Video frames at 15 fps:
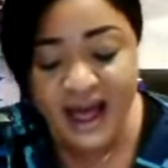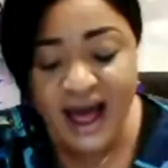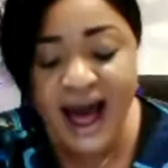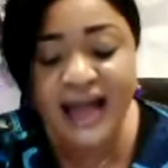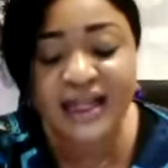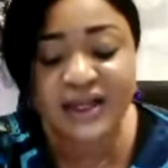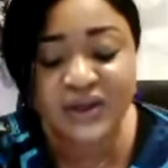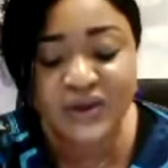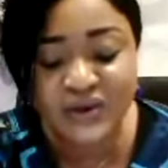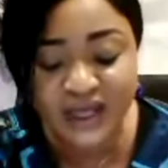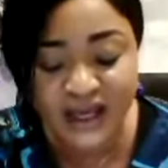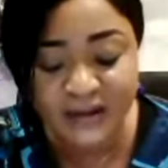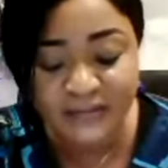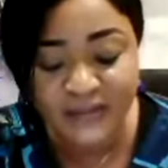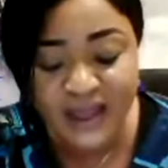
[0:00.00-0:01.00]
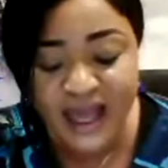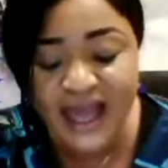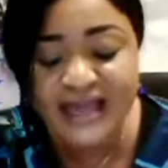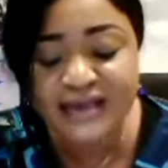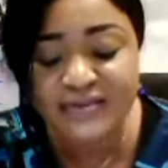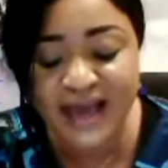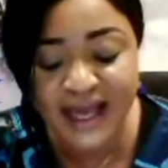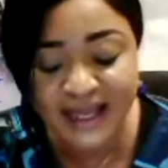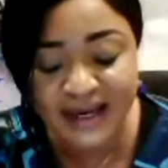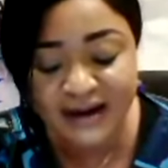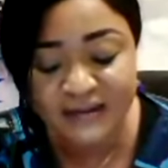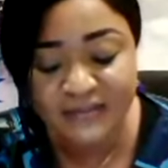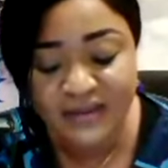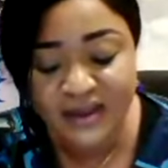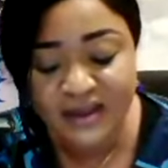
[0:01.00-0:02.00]
Hallelujah.
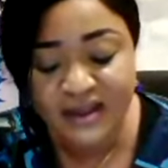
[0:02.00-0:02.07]
Amen.